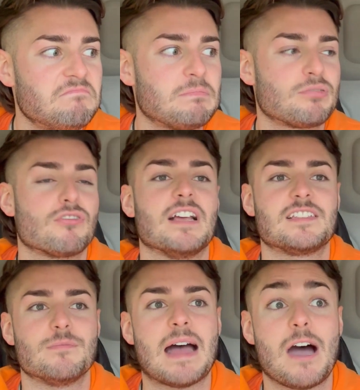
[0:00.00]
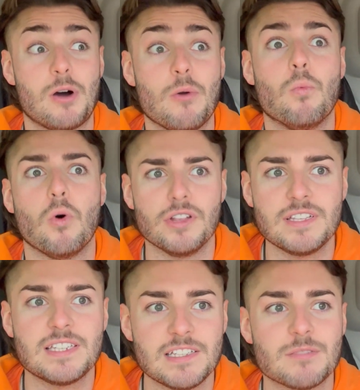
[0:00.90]
price them how I
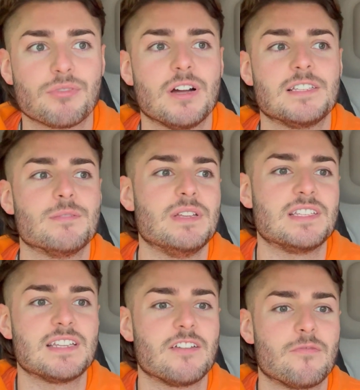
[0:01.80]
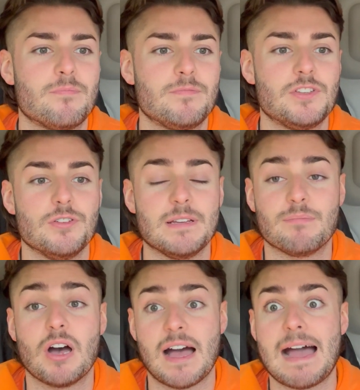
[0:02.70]
wanted to price them instead of doing
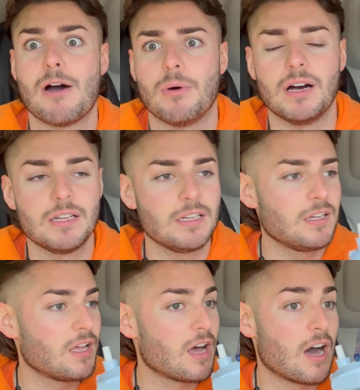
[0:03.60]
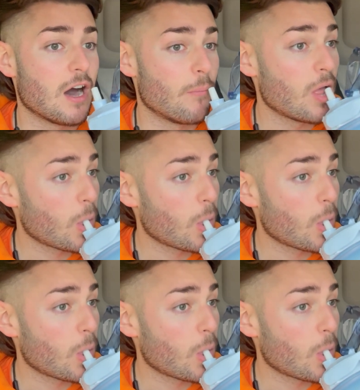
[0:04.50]
per hour. I